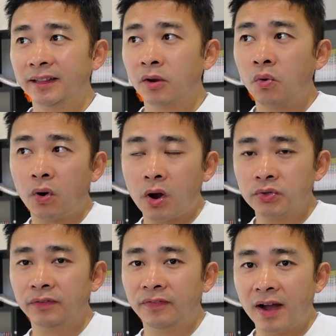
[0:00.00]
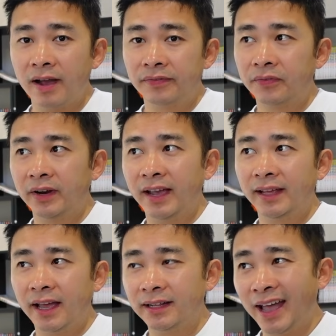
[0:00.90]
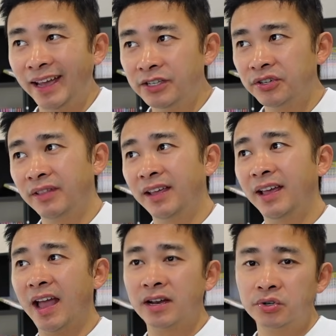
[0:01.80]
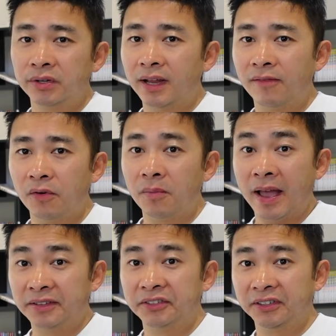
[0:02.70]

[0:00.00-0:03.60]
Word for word: Core Ultra five three eighty-eight H, the entry-level Panther